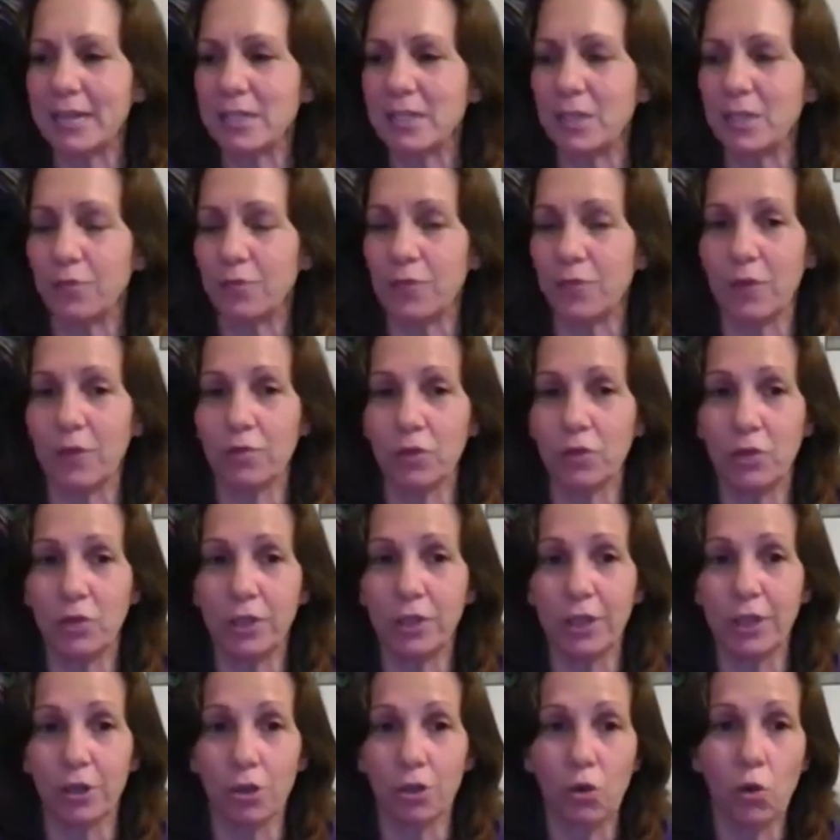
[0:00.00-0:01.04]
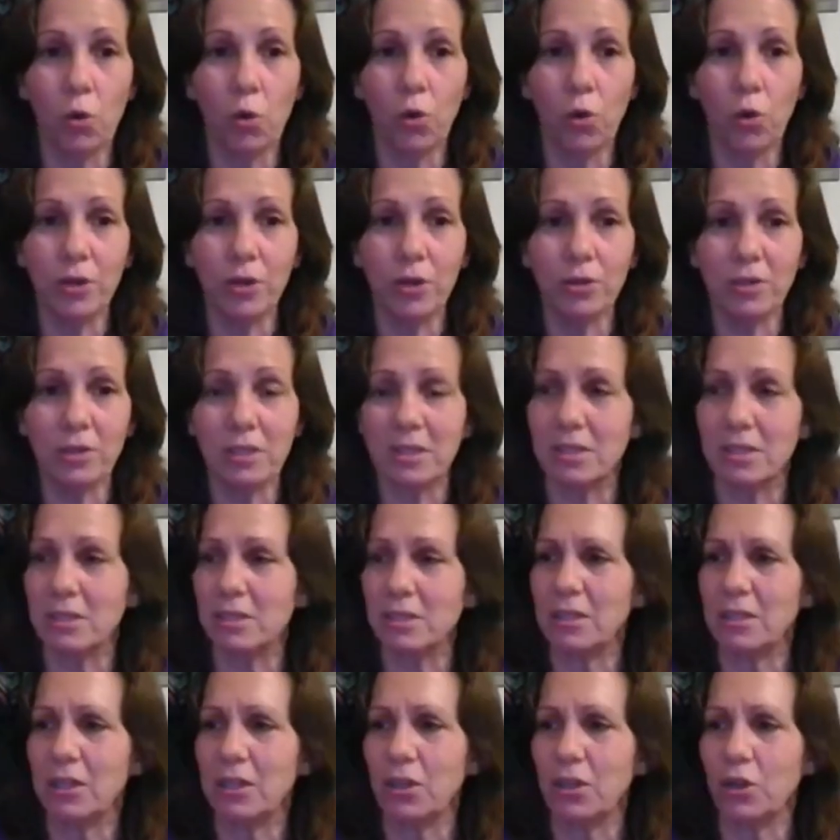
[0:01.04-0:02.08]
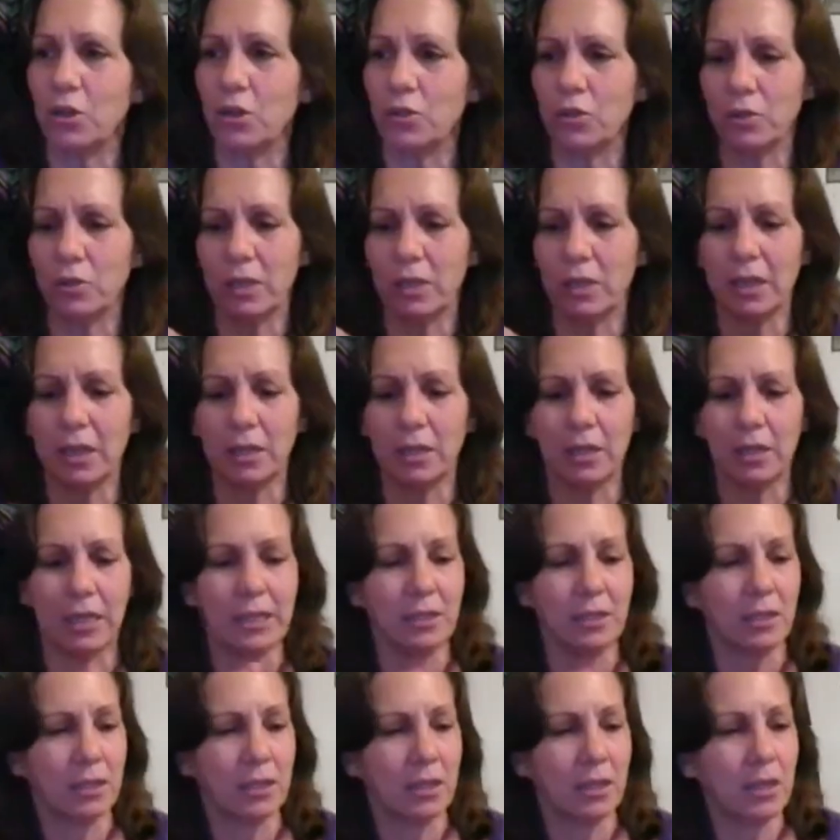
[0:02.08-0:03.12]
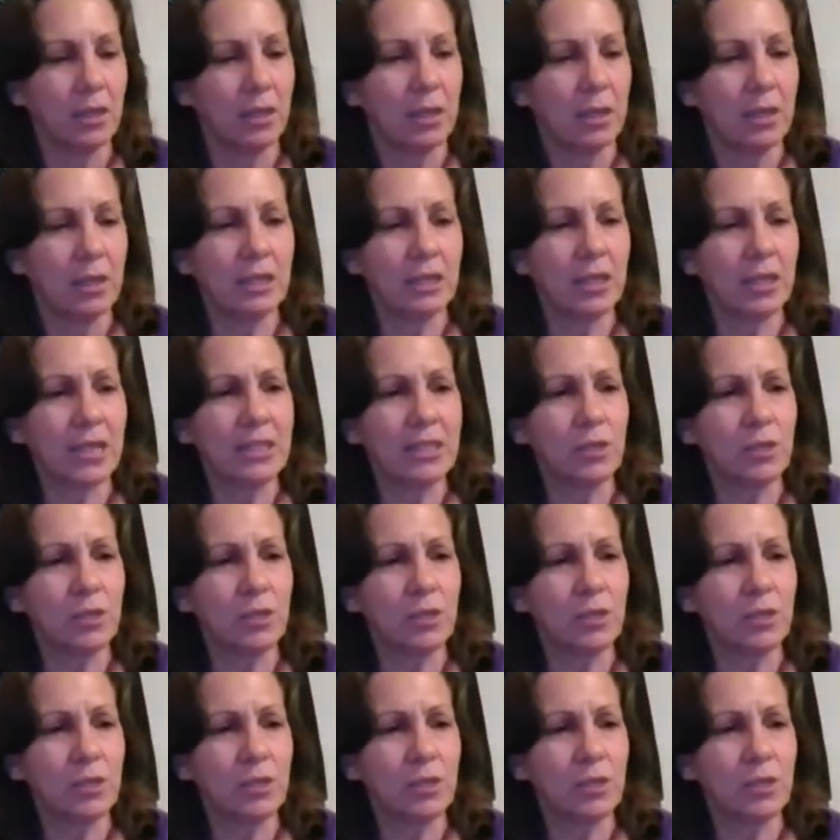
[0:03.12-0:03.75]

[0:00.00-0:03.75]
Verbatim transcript: If you have clear quartz, you know, you can like, that's